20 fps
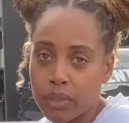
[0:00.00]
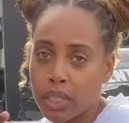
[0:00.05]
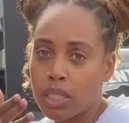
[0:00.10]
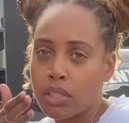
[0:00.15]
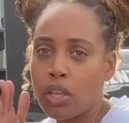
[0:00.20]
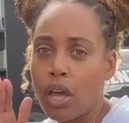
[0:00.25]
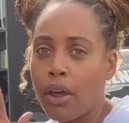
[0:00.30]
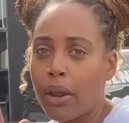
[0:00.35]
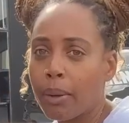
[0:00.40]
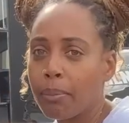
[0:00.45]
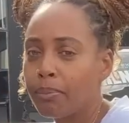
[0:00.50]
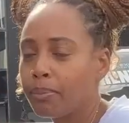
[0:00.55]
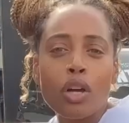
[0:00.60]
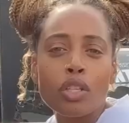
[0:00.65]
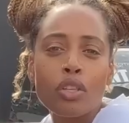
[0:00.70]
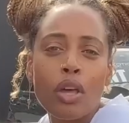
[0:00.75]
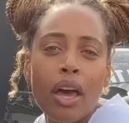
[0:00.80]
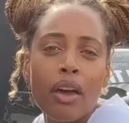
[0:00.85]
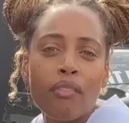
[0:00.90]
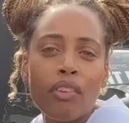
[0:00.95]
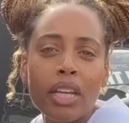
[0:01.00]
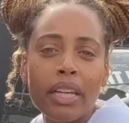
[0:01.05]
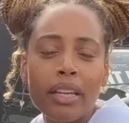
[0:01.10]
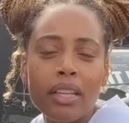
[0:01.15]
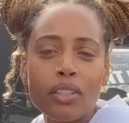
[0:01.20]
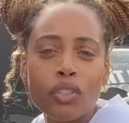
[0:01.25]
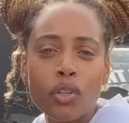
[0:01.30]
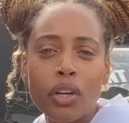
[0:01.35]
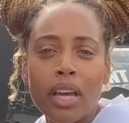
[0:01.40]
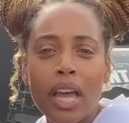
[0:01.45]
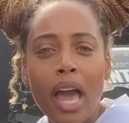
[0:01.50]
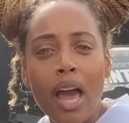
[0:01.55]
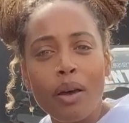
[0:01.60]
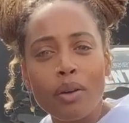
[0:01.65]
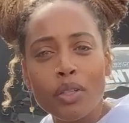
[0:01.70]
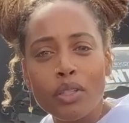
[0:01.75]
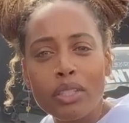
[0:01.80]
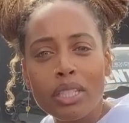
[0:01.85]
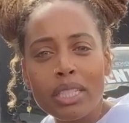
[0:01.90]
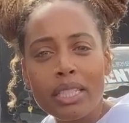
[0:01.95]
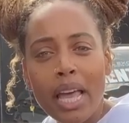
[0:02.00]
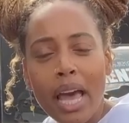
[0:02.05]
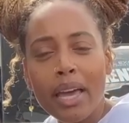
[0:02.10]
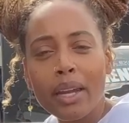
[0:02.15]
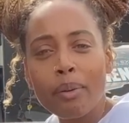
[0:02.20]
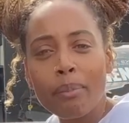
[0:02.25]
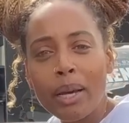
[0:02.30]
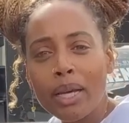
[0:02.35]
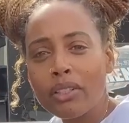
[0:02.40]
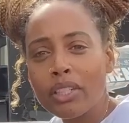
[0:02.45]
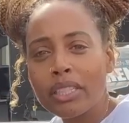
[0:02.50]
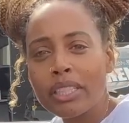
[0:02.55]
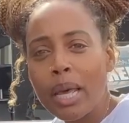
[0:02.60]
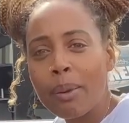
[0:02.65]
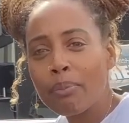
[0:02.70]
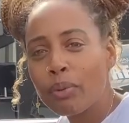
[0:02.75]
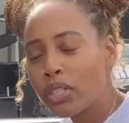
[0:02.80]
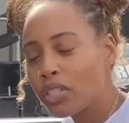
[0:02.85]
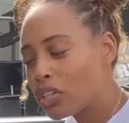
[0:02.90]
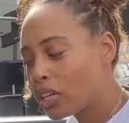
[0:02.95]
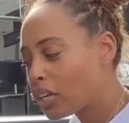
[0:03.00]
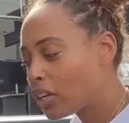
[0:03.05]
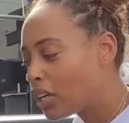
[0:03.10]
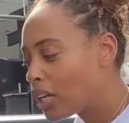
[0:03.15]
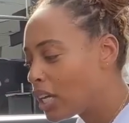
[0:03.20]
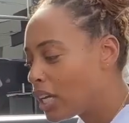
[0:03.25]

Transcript: Sorry. Also, I really enjoy how you decide about the temperature.